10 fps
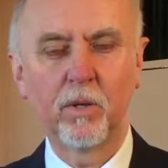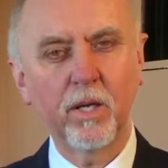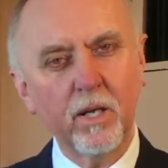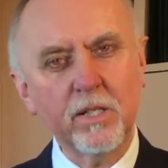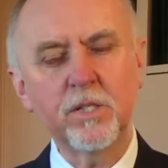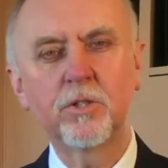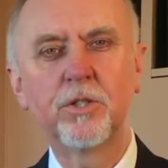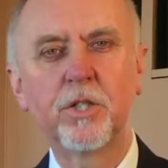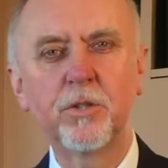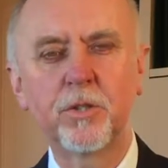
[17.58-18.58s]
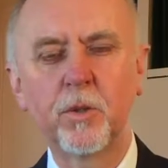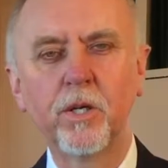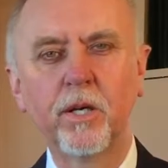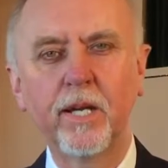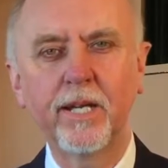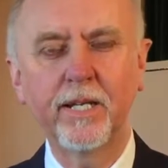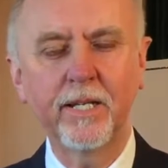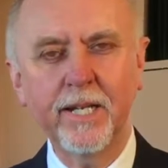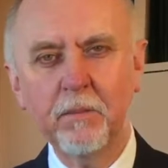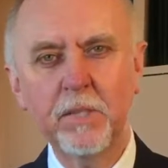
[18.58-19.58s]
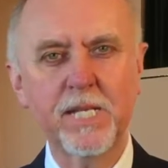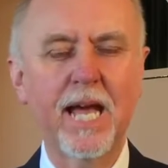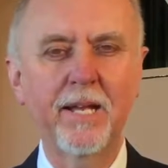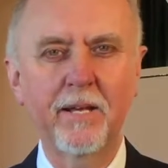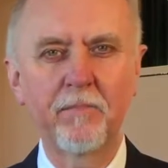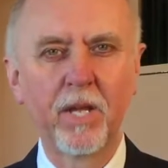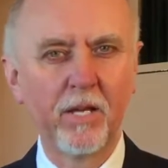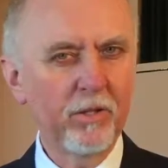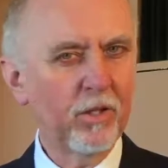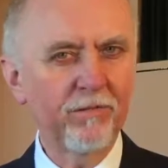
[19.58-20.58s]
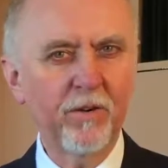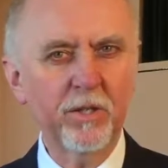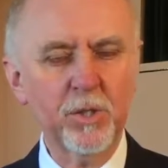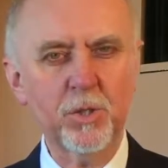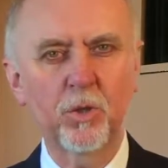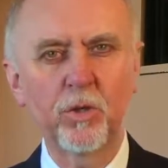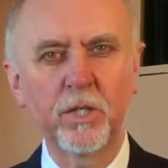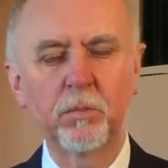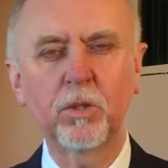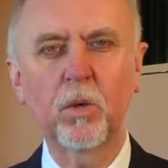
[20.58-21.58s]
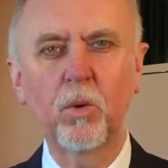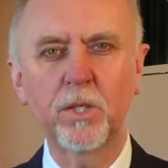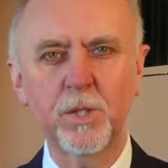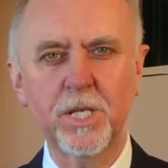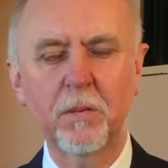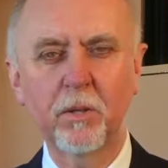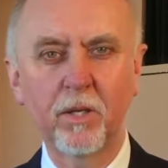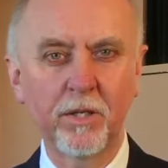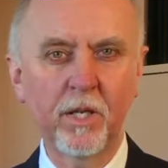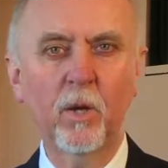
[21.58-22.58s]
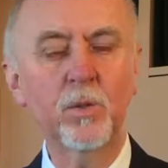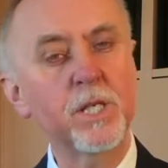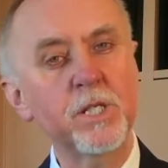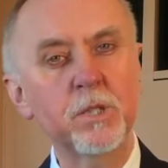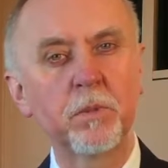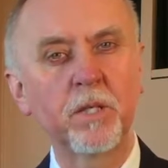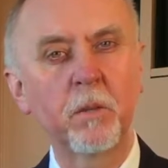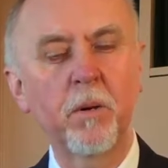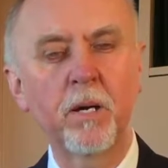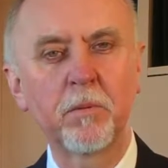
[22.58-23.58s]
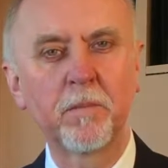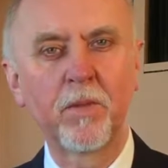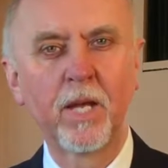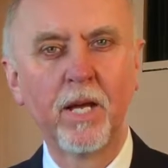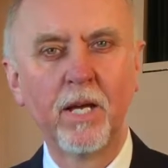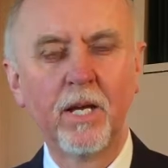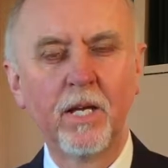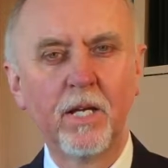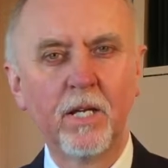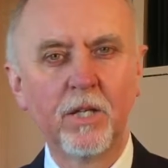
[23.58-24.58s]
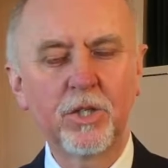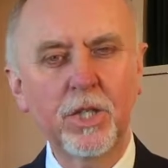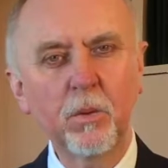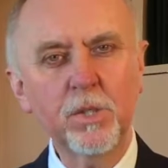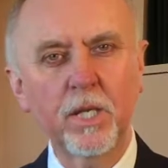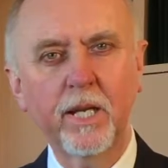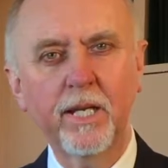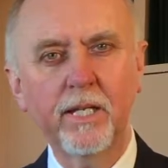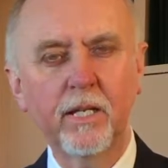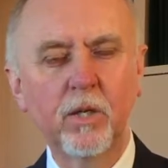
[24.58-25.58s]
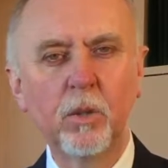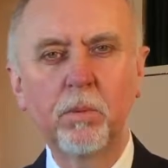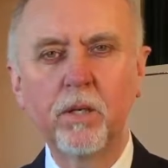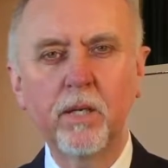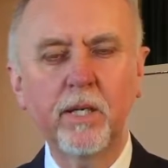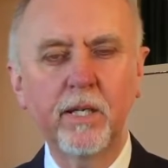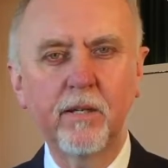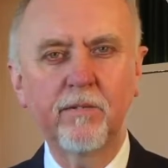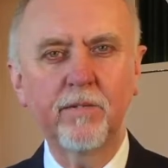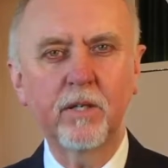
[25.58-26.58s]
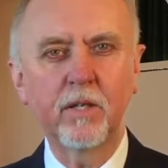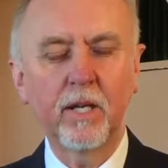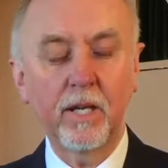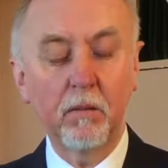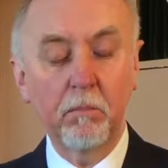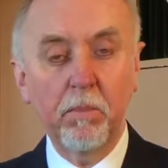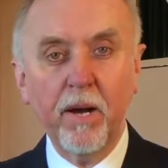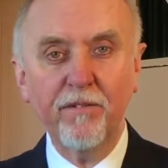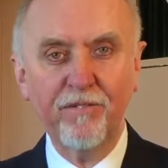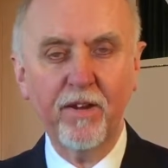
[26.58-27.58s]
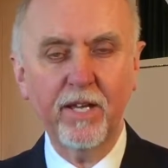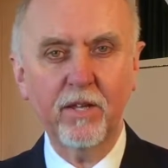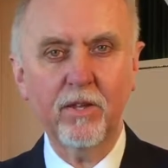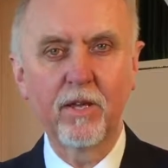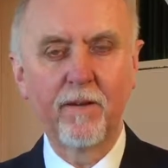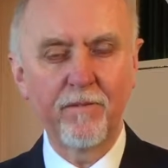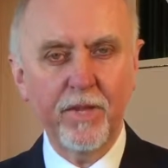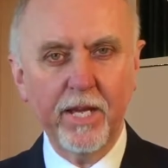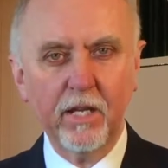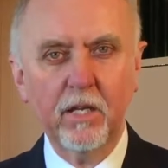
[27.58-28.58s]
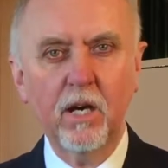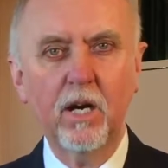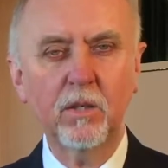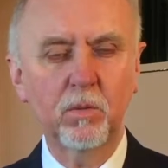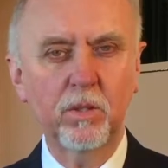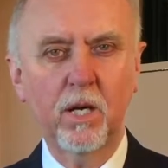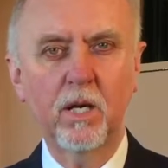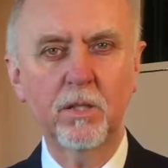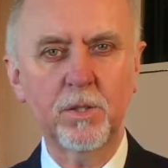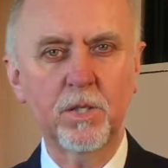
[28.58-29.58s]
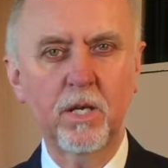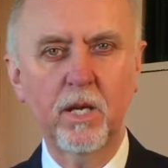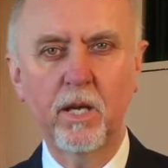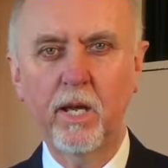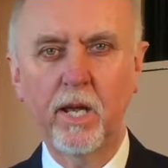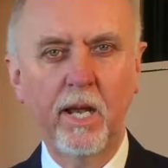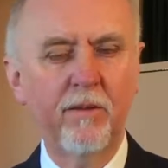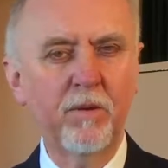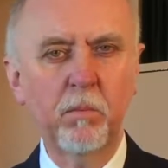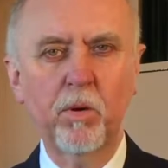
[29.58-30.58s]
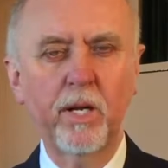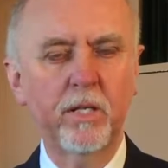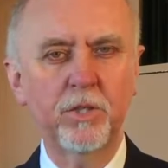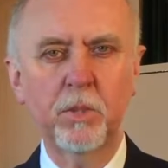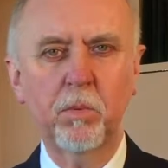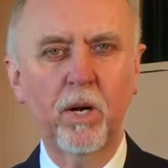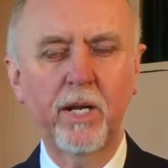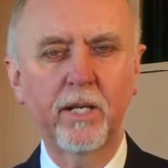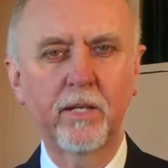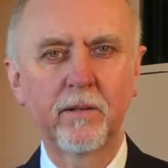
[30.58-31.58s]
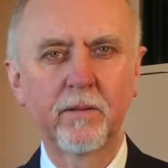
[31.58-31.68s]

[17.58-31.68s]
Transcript: Well, I'd like to introduce you to a young lady. Her name is Hannah. You can find a story in the book of 1 Samuel in the Old Testament of the Bible. She was a lady who believed by faith that God would answer every prayer that she prayed.